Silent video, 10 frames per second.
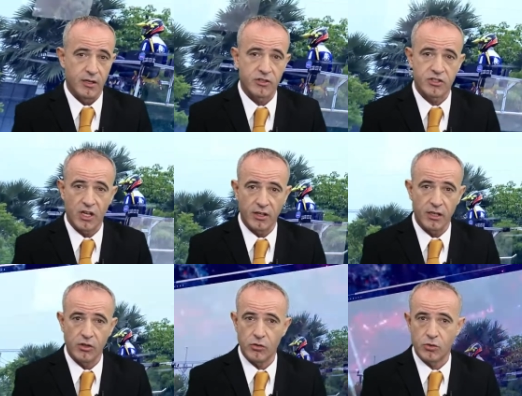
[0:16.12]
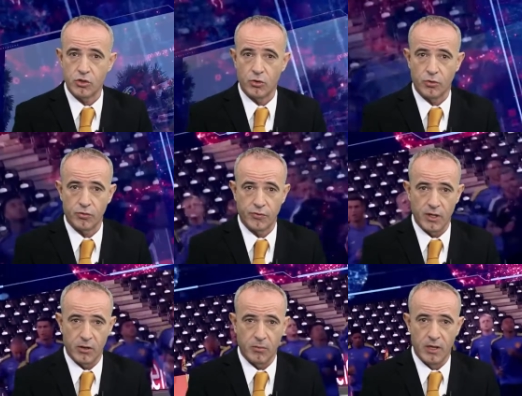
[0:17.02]
In a stunning new short
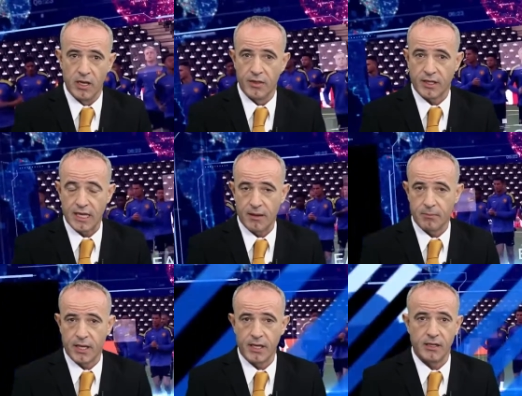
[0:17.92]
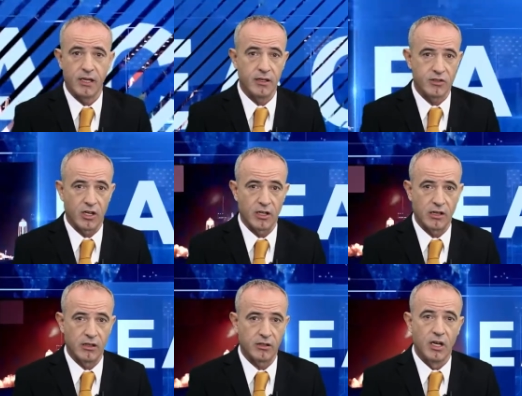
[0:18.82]
film, the campaign
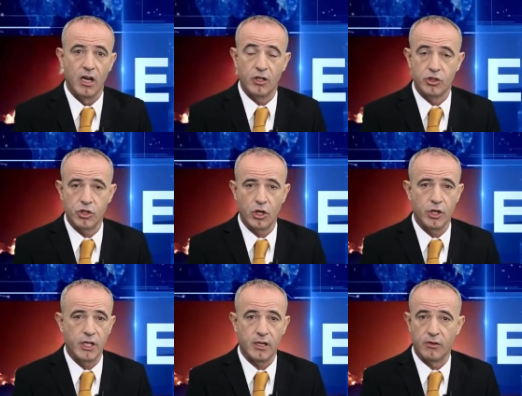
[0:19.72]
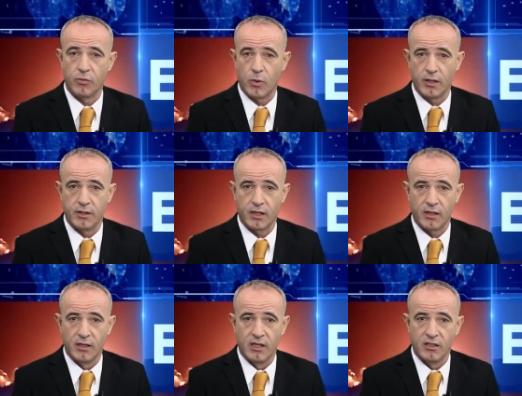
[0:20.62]
entitled A Journey of
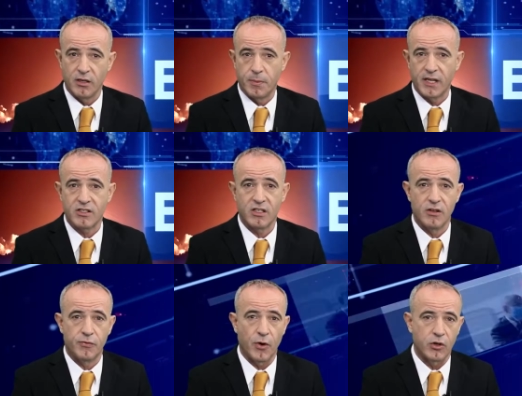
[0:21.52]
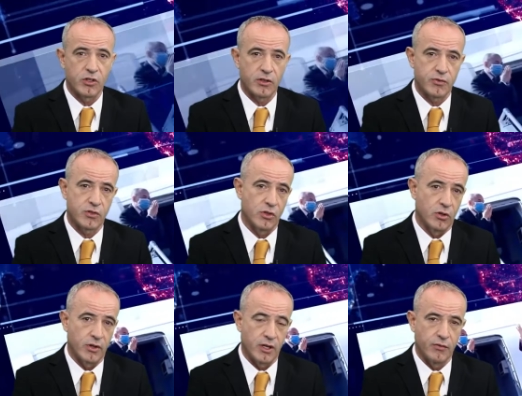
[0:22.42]
Wonder depicts an evocative
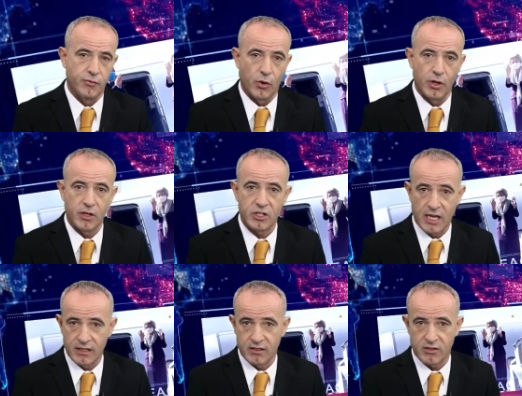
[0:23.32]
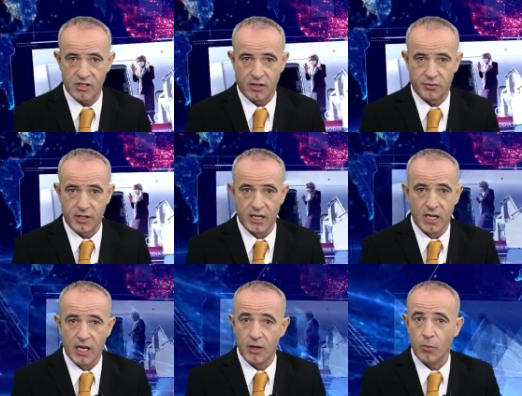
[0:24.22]
story of voyage and
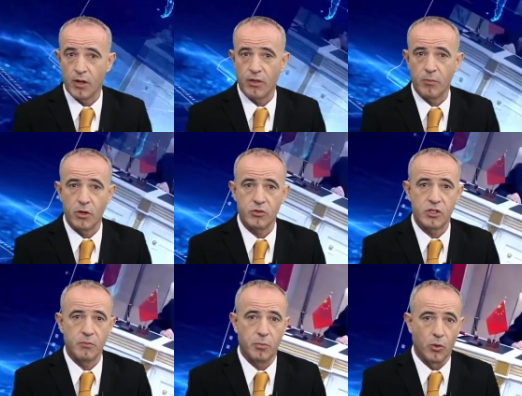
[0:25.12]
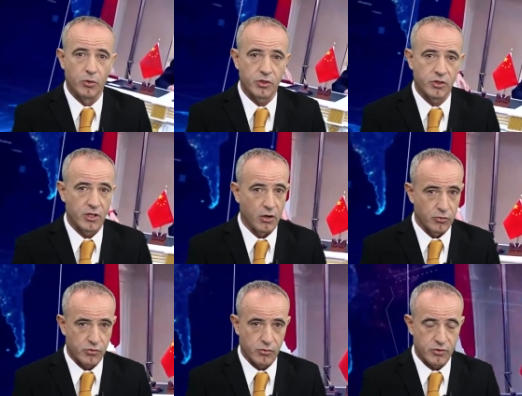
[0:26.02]
discovery in one of the most important
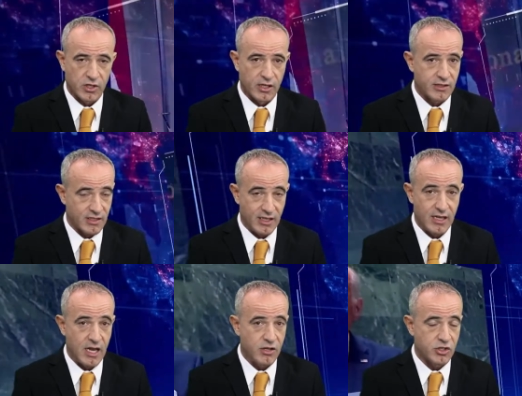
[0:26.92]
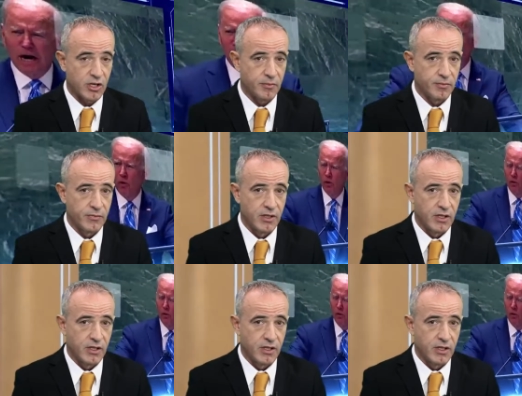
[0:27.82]
cultural sites in Asia.